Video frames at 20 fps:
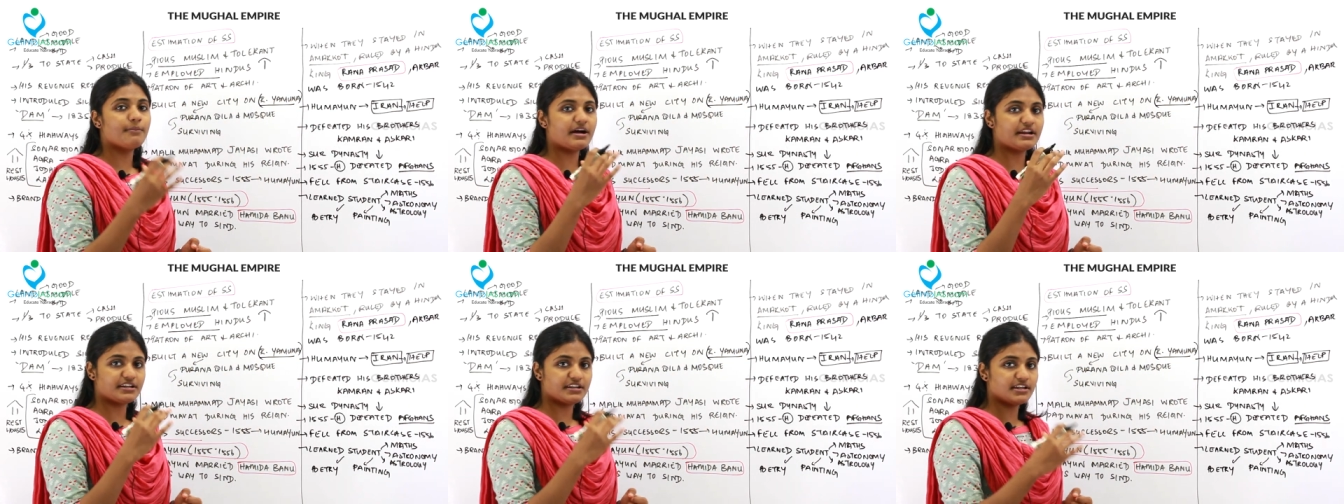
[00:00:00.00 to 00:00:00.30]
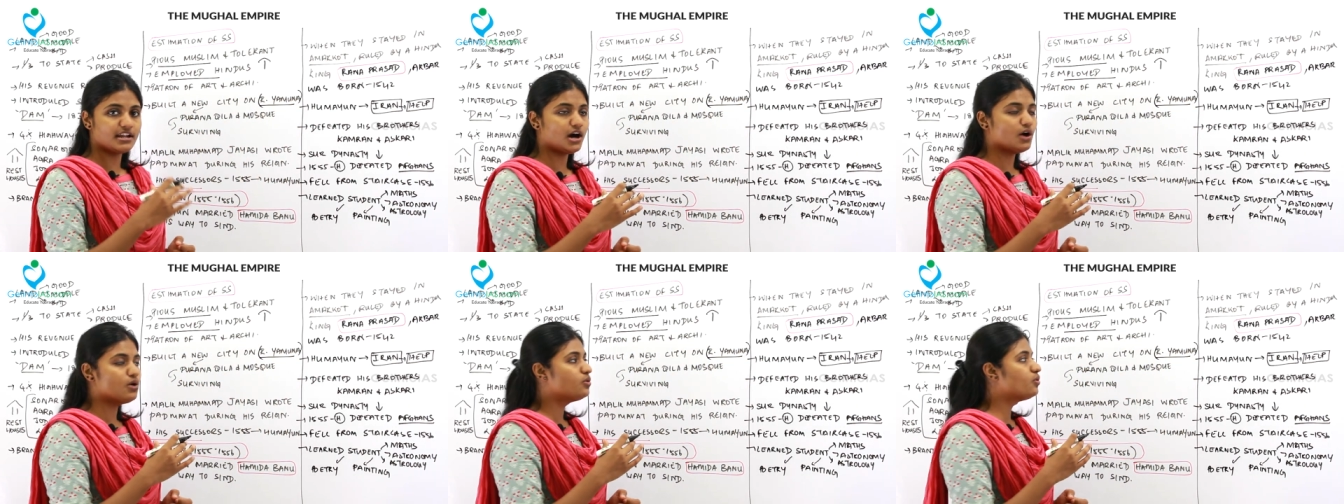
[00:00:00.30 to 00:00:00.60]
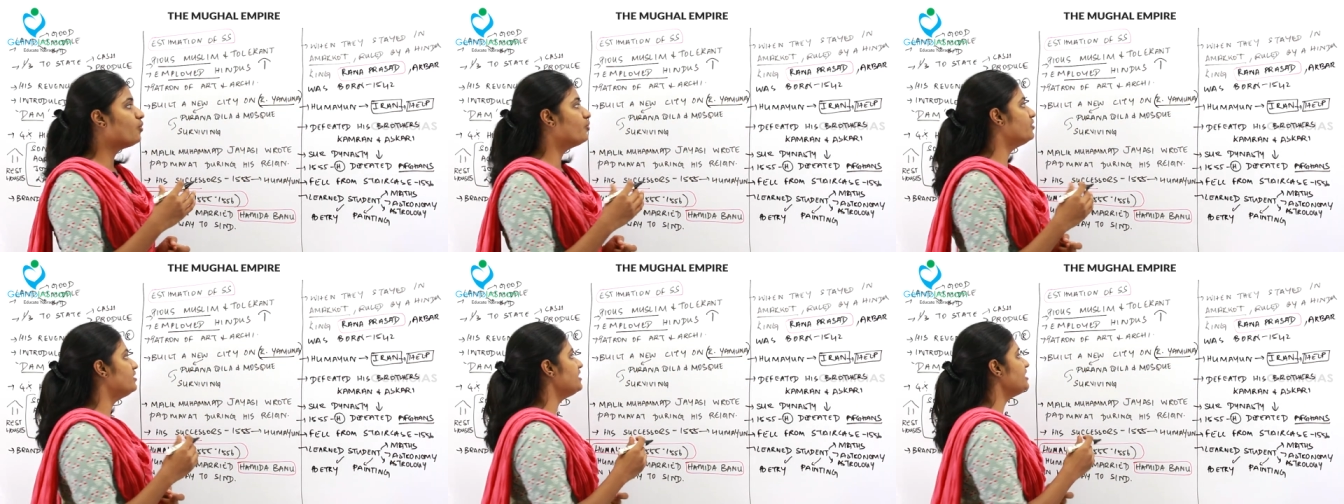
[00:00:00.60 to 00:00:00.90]
but
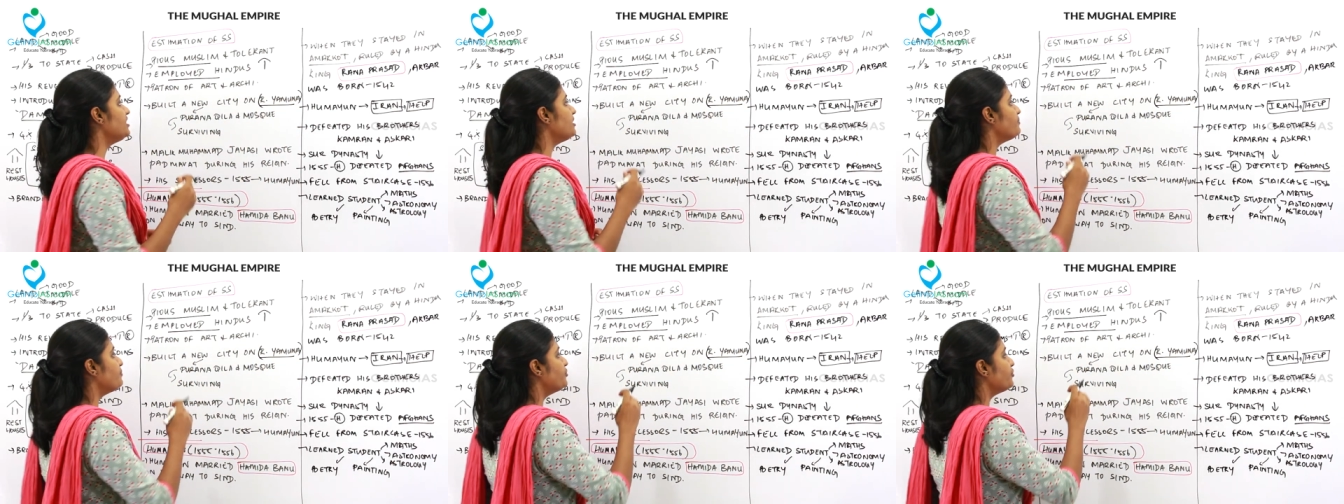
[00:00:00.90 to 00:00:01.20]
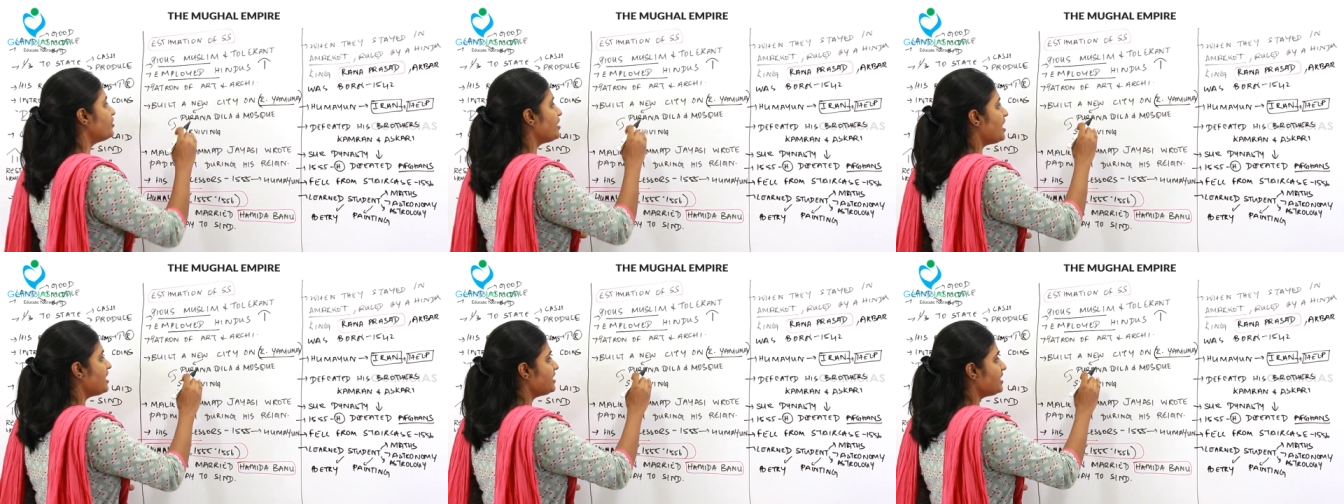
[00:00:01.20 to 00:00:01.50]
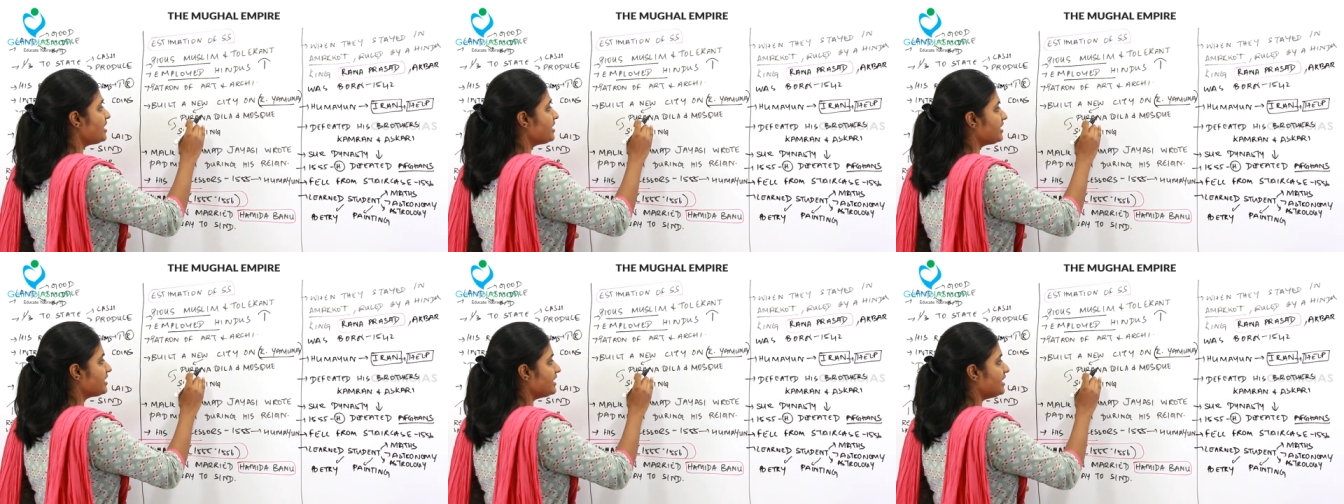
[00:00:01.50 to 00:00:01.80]
now only the
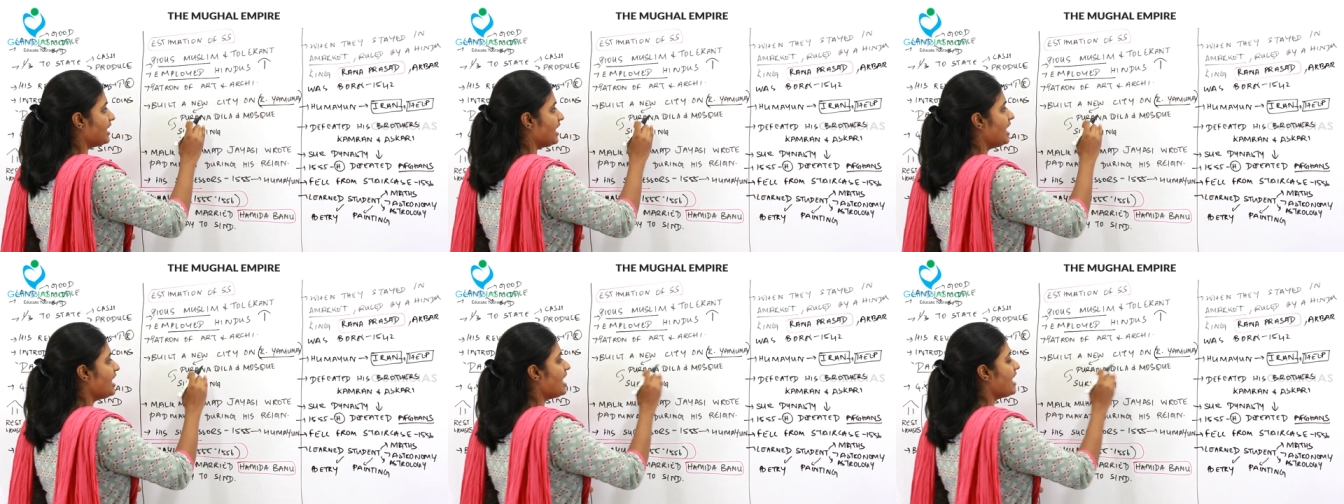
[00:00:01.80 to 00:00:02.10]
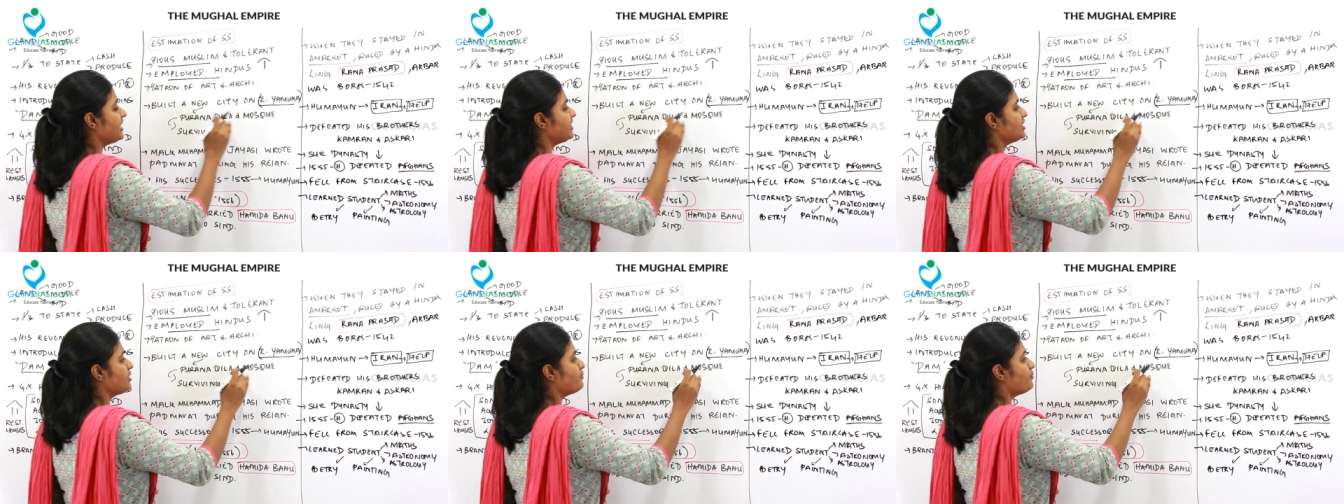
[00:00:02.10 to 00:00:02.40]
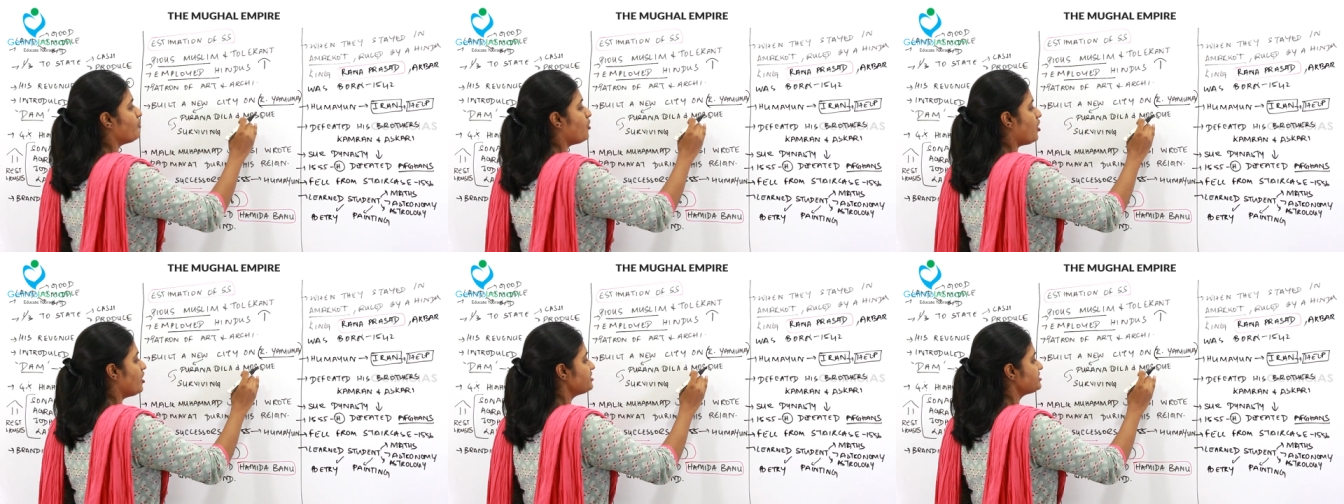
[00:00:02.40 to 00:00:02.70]
Purana Killa and the
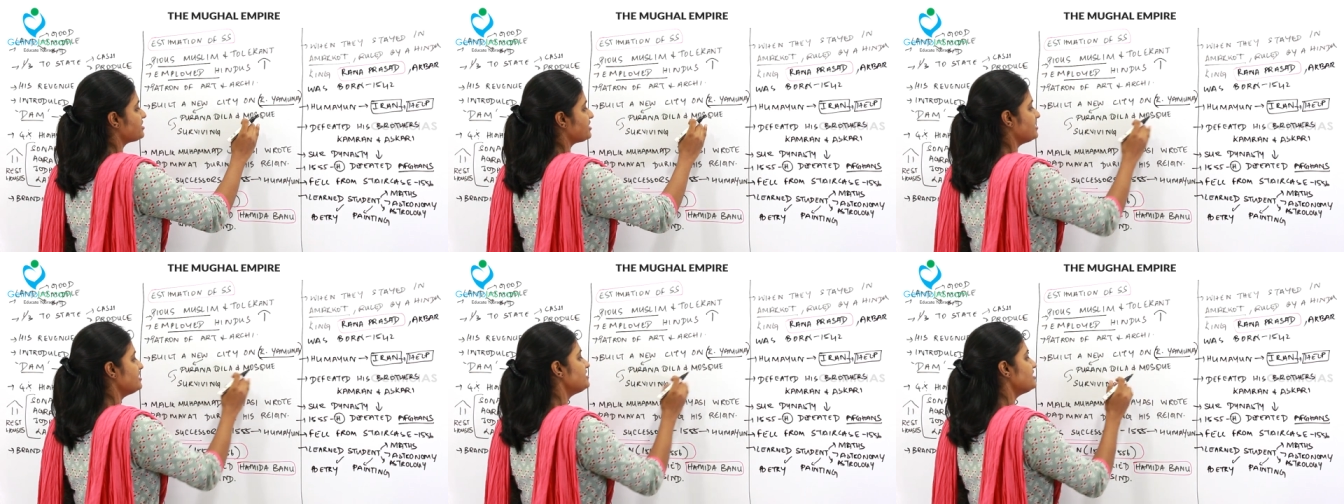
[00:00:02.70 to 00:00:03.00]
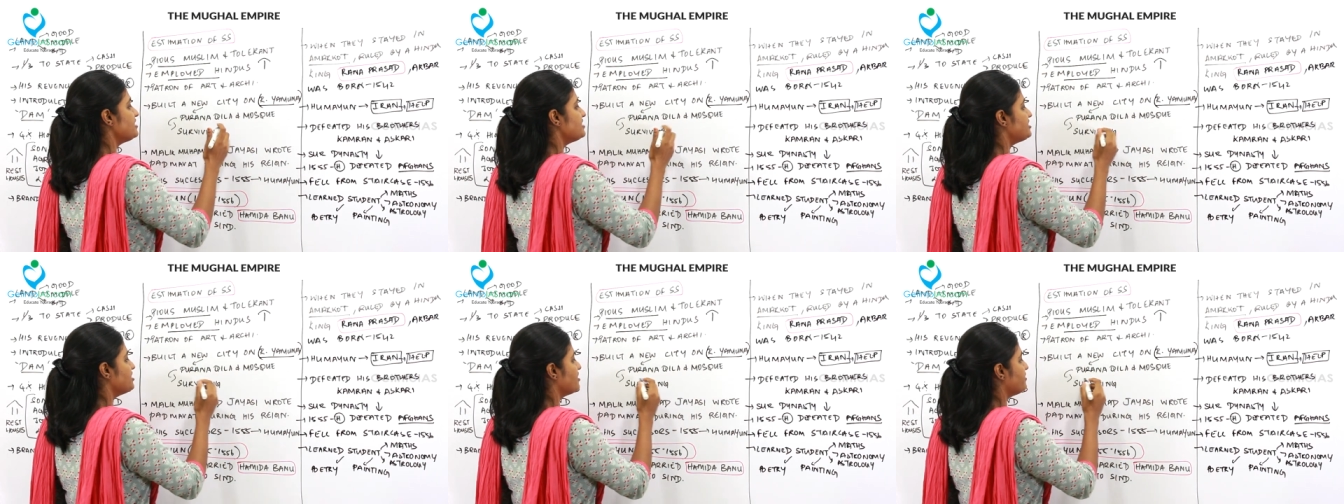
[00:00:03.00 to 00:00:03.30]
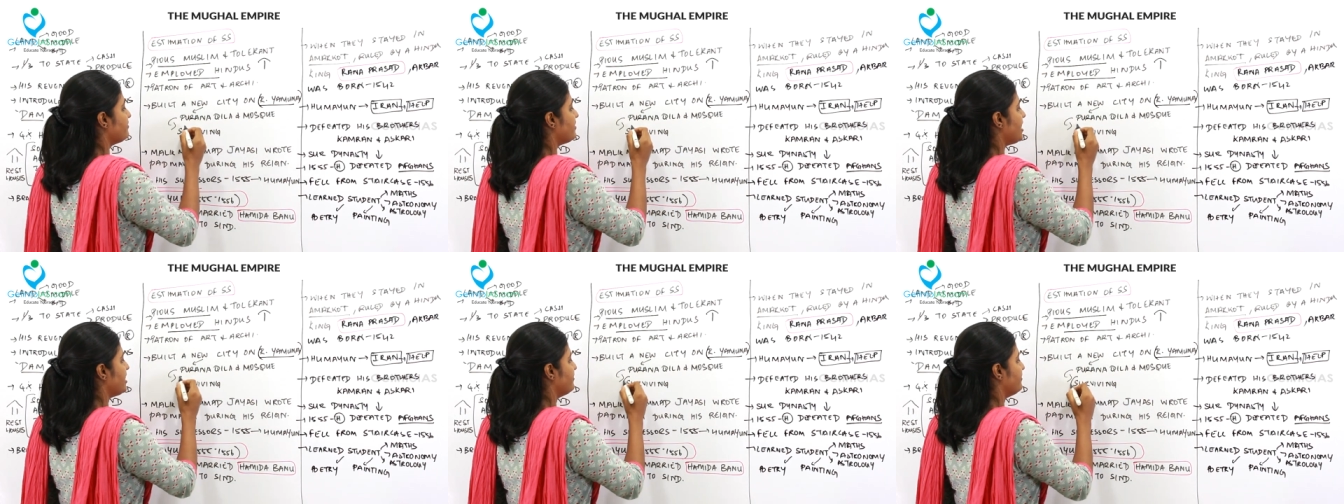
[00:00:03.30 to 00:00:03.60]
mosque is
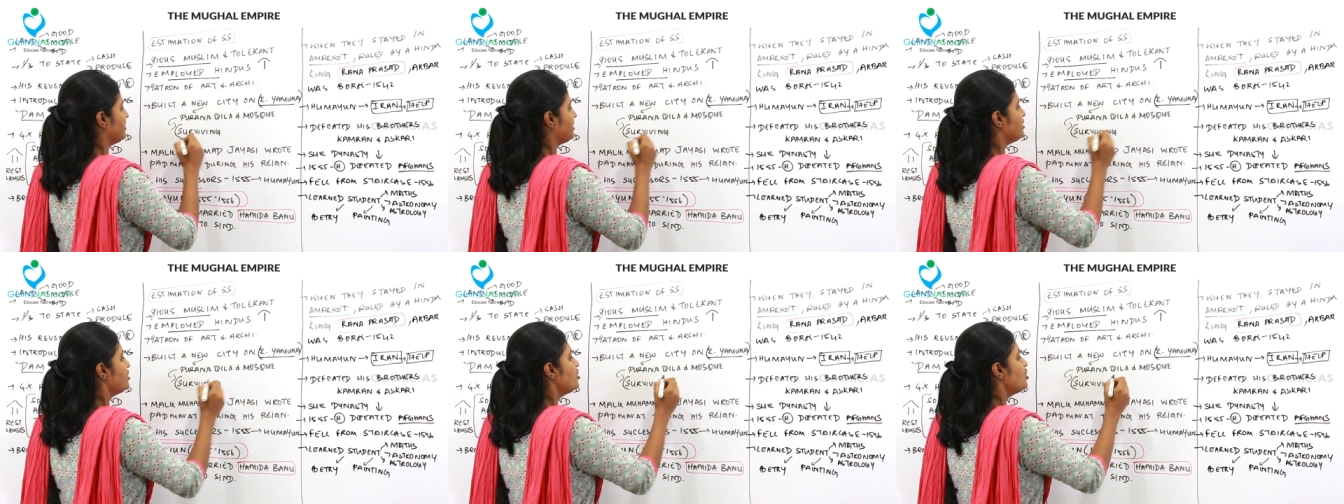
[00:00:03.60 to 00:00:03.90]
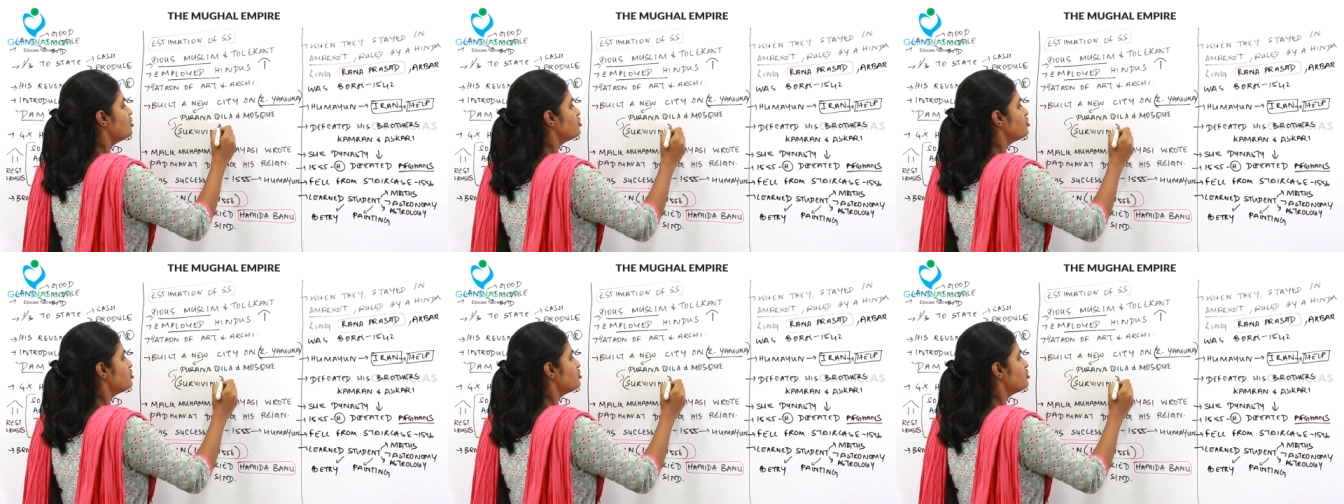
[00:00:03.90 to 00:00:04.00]
surviving.